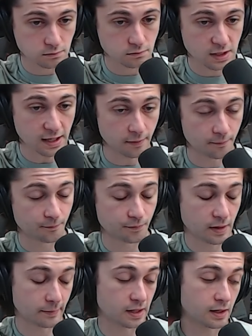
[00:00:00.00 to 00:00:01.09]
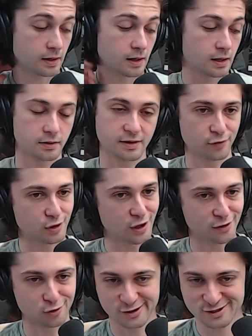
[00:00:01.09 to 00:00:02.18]
yeah, I mean, definitely a lot
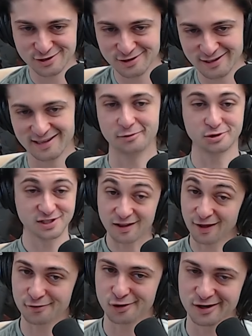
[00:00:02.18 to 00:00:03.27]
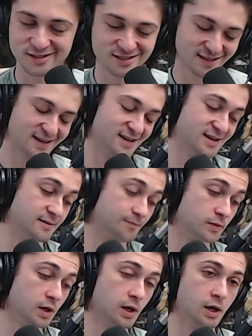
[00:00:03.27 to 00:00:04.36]
of lawyers. We'll say a lot of lawyers.
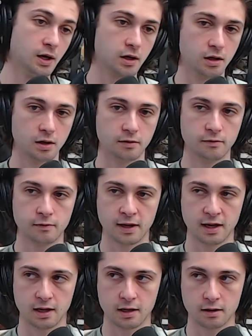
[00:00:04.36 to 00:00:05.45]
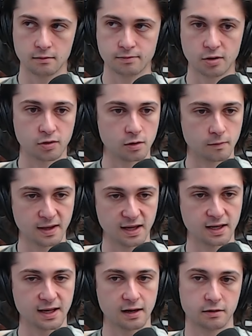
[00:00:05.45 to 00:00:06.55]
In both
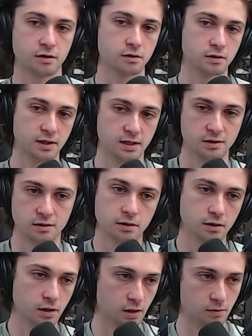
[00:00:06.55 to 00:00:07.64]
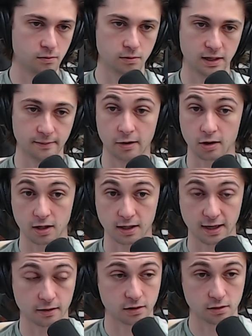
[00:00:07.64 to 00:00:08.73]
European Council and American
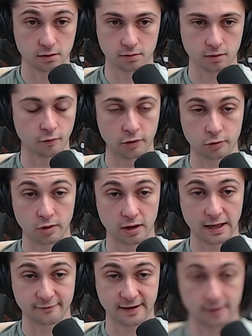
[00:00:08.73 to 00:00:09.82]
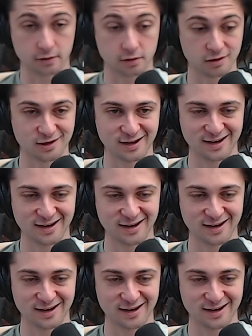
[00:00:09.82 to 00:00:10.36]
Council, we worked with a lot of councils.